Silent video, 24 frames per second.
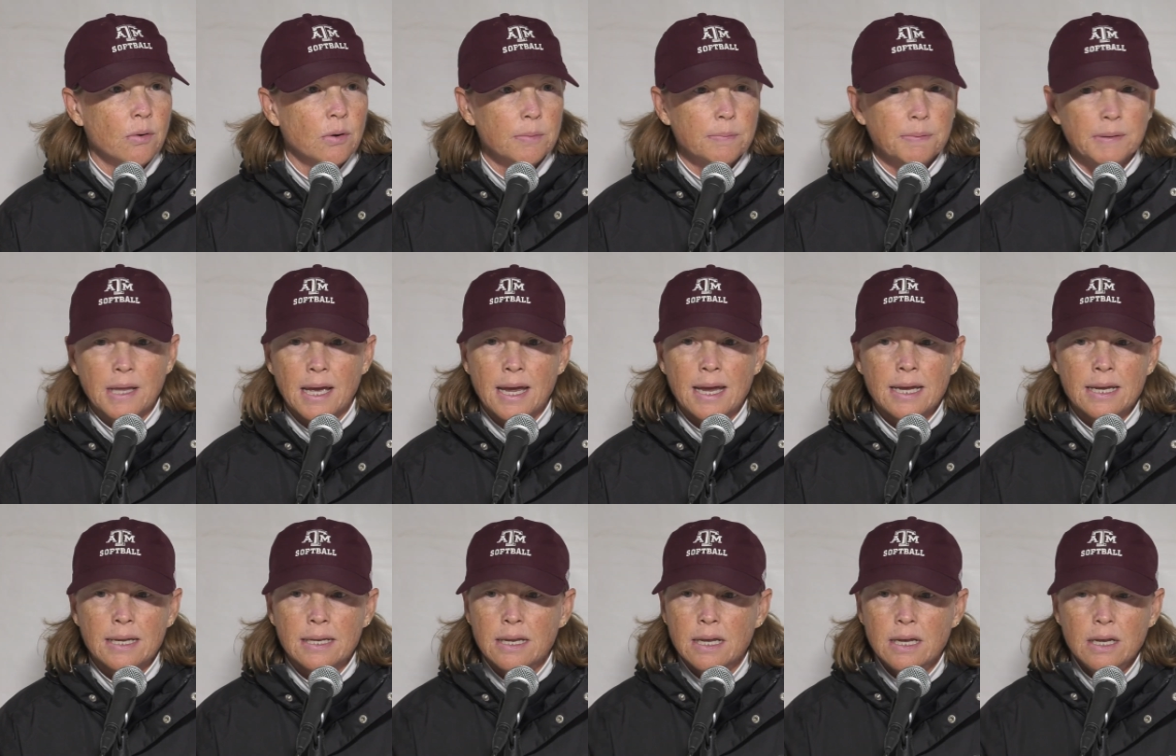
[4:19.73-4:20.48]
We're
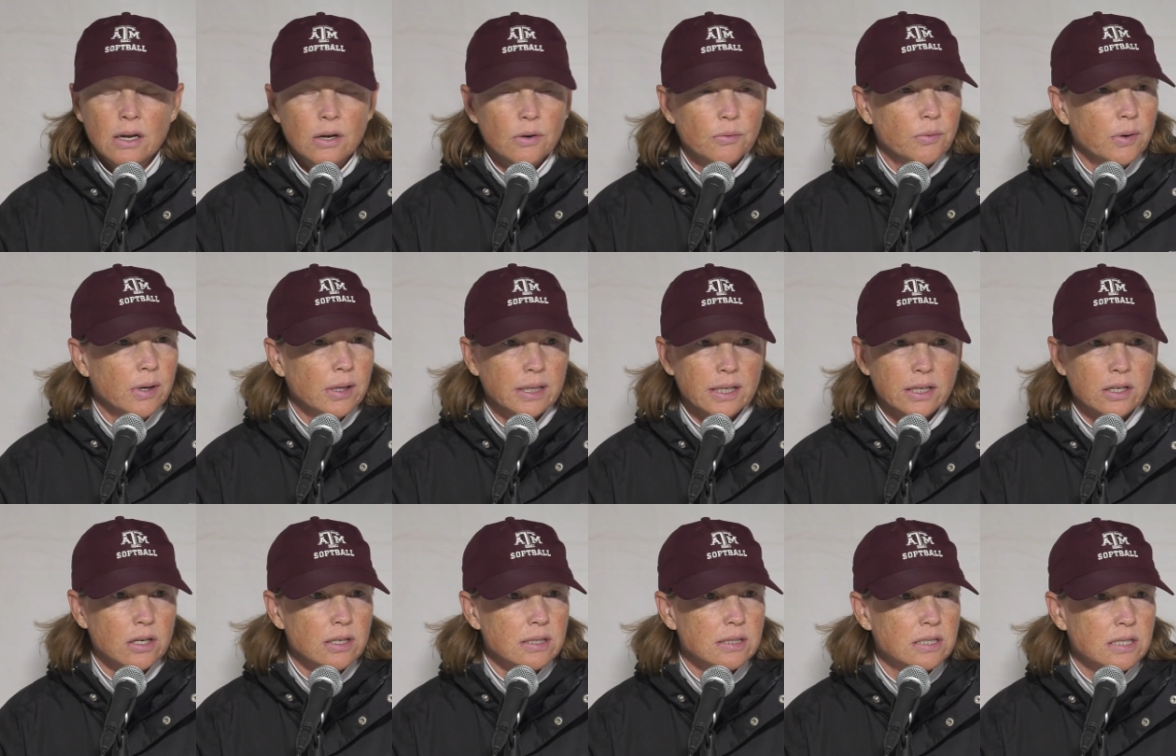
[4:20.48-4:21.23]
playing really
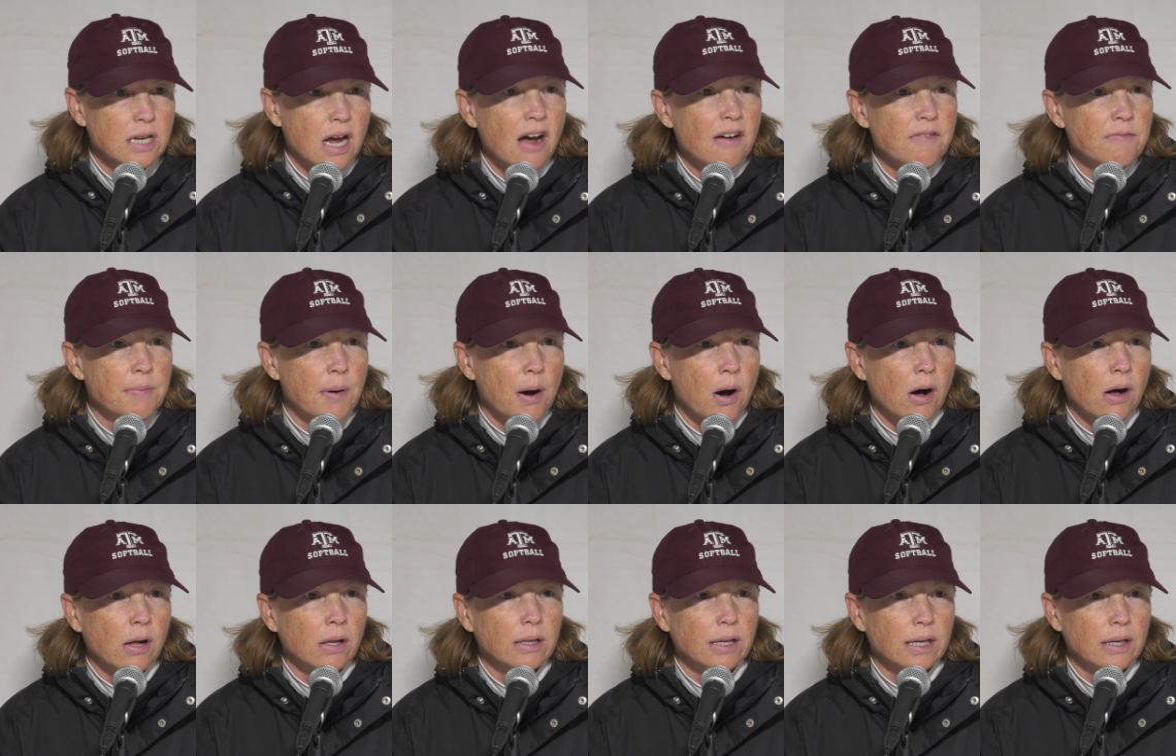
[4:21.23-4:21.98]
good
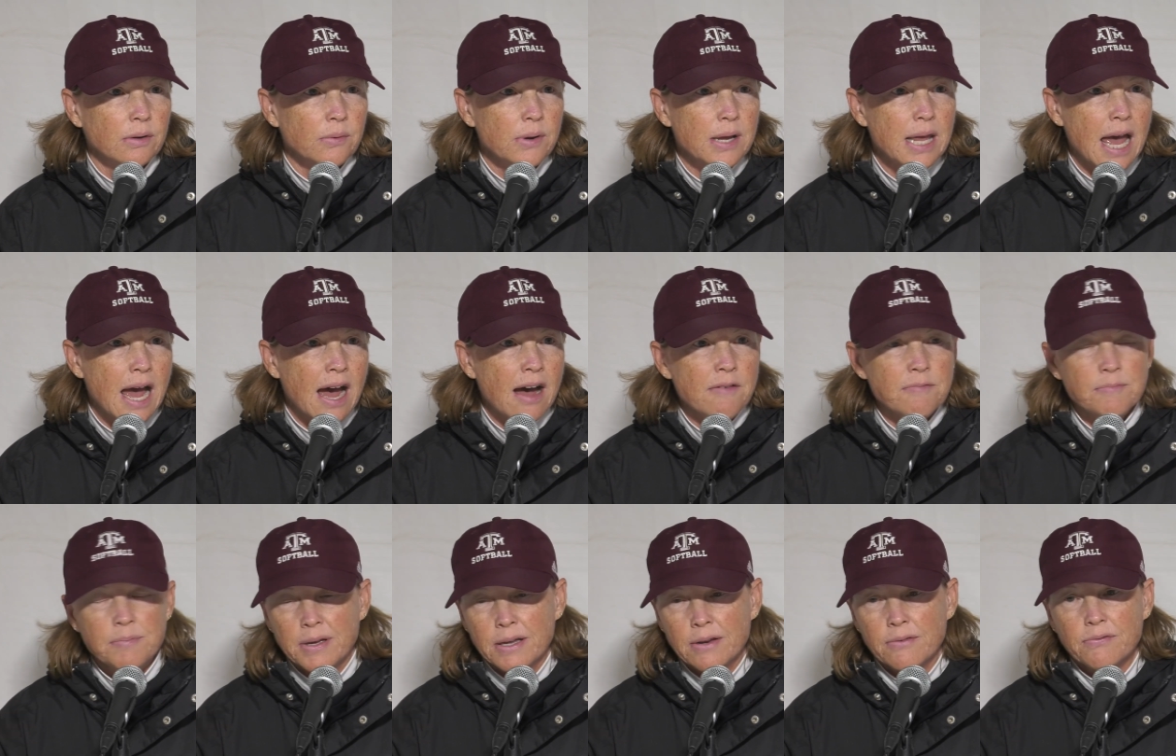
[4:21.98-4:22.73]
softball, and we
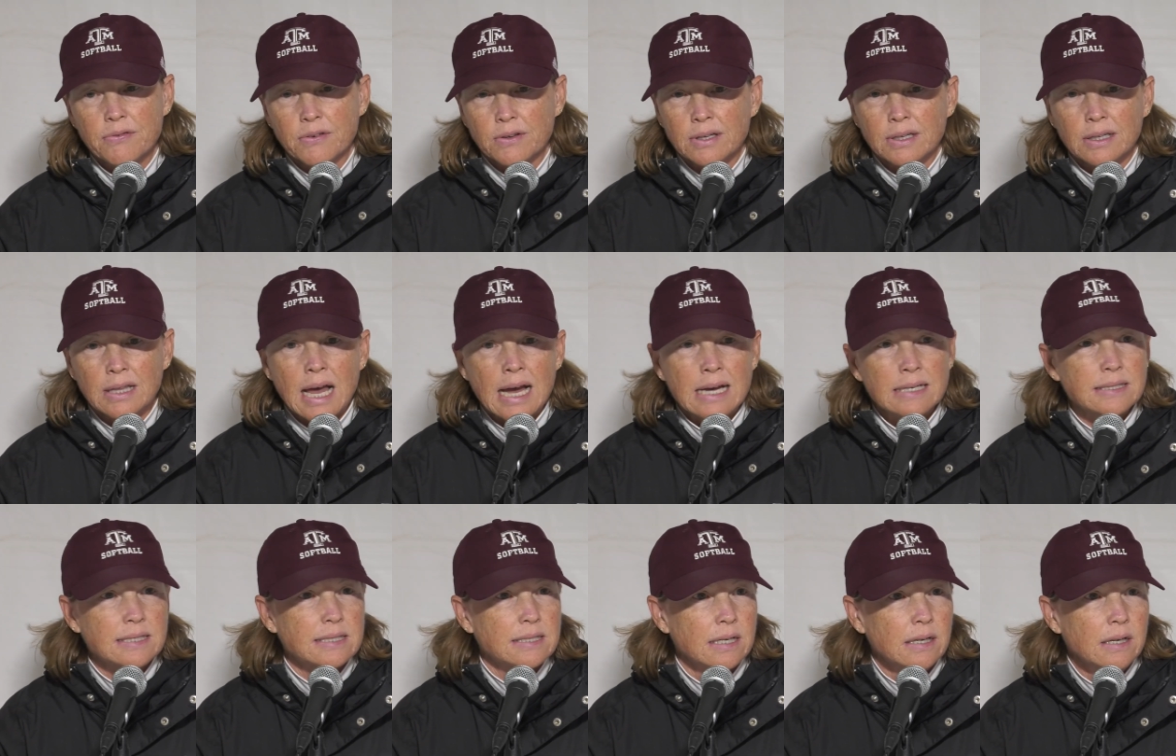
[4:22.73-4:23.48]
have been for the
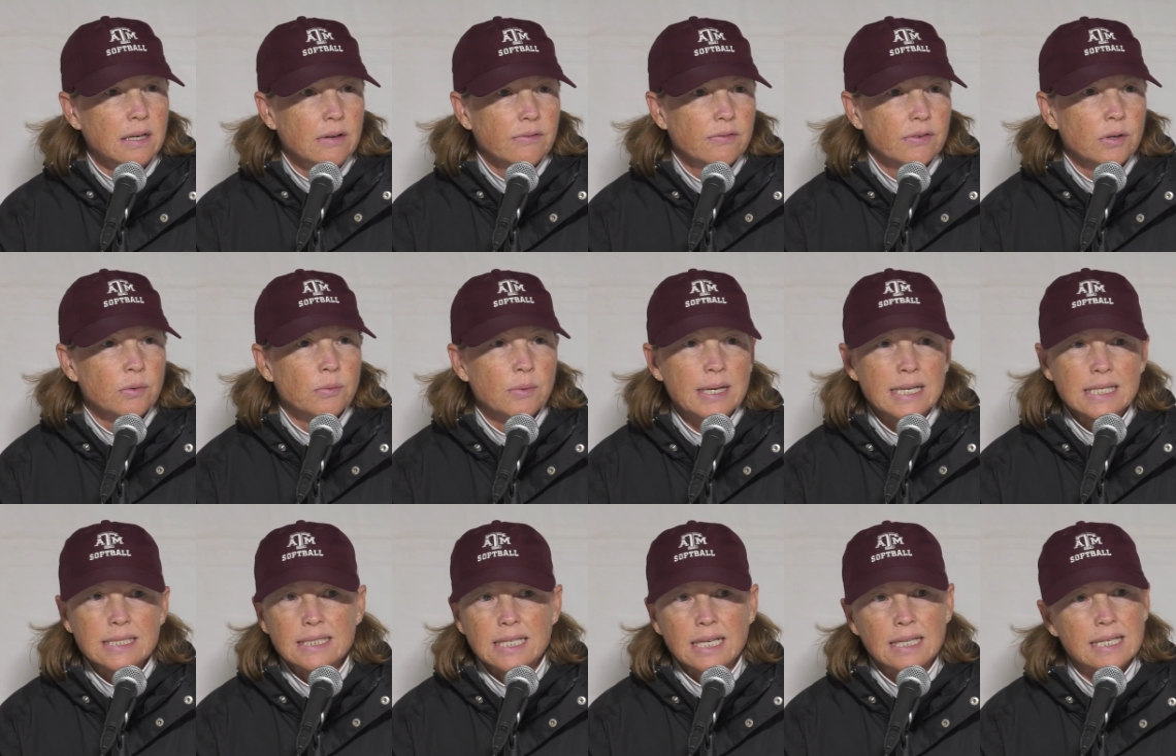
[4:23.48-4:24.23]
last few
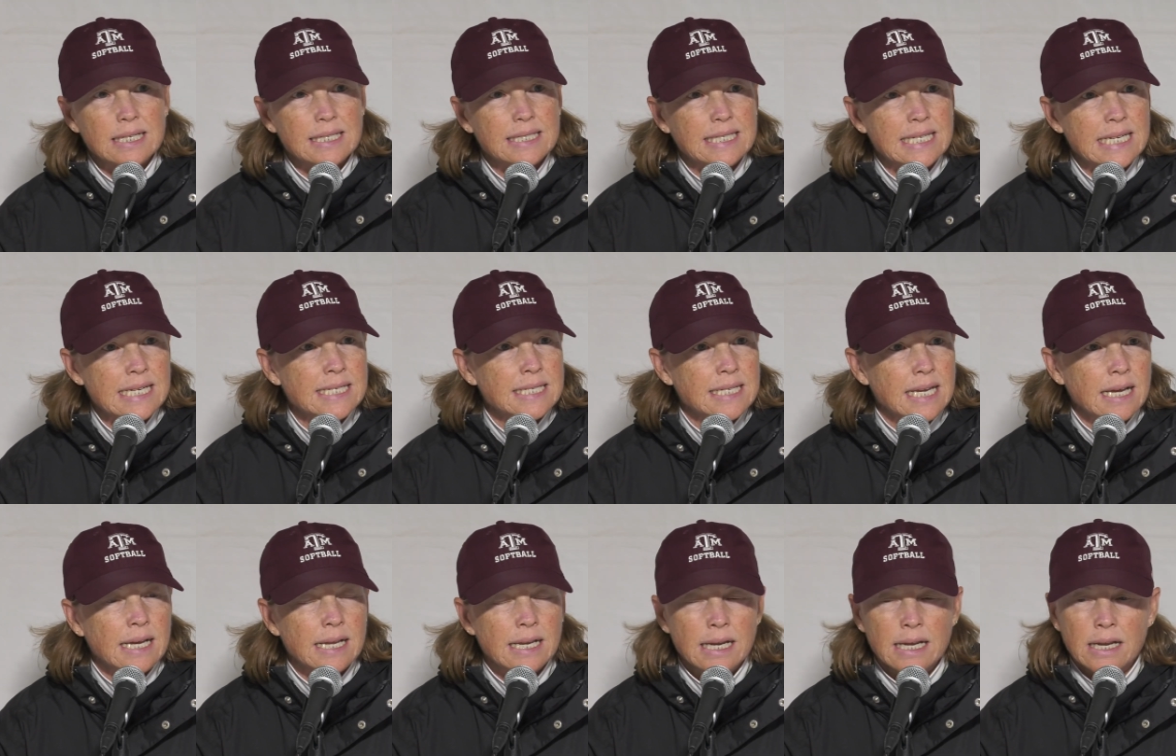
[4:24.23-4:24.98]
weeks of the
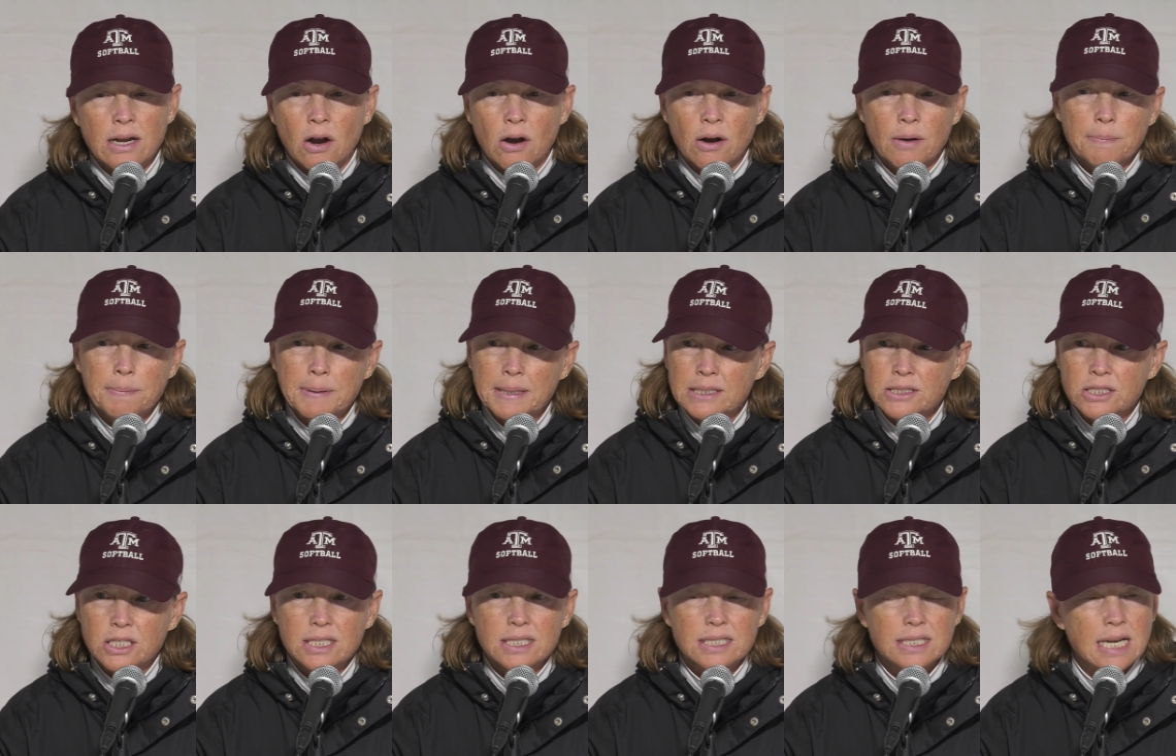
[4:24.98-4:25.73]
season. And our
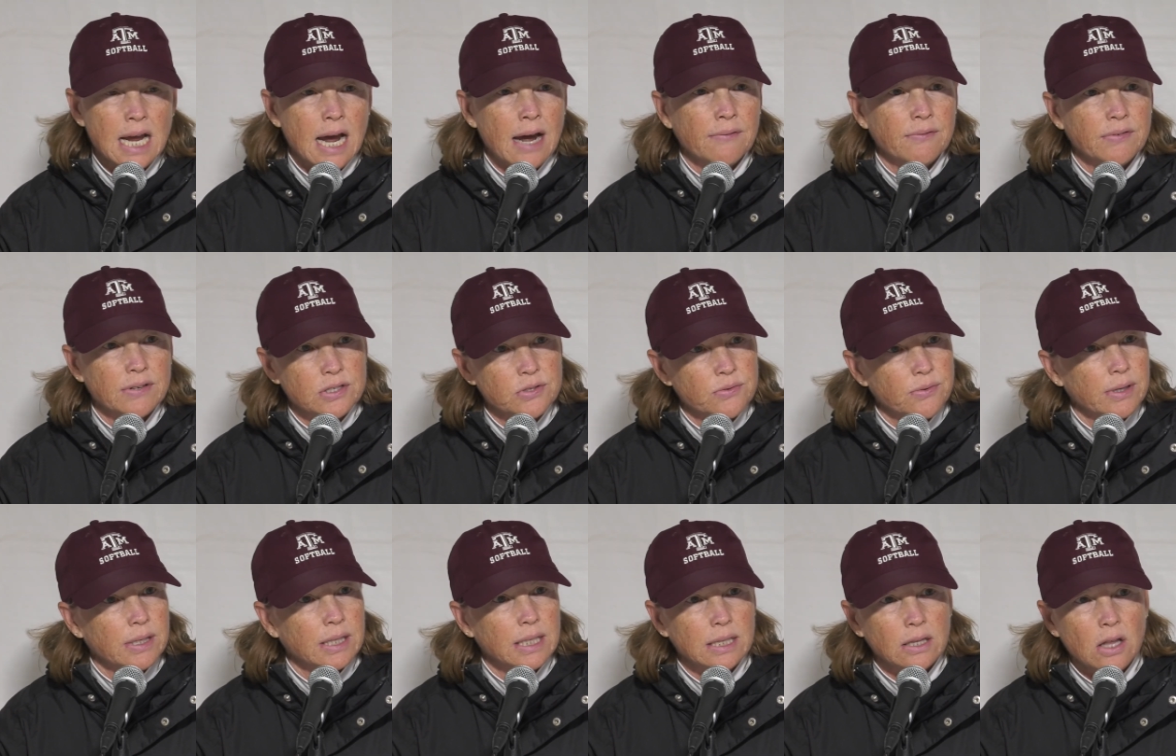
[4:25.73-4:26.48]
pitching staff is
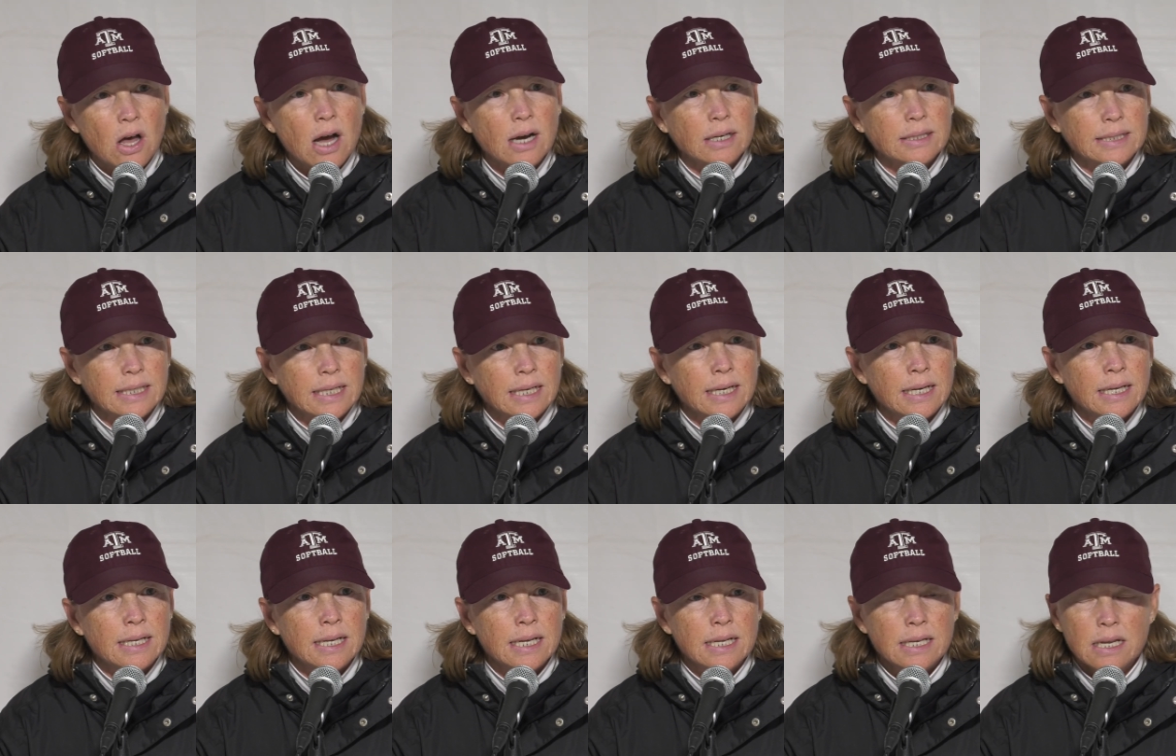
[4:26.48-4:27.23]
really locked
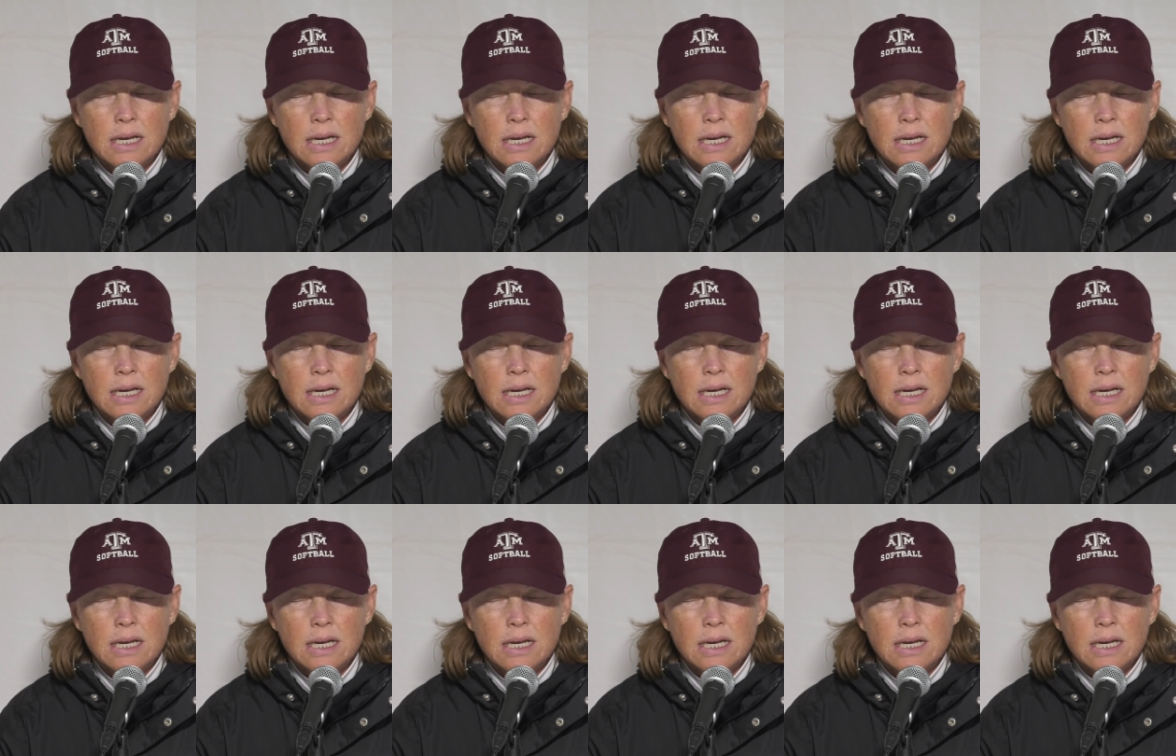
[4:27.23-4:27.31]
in, and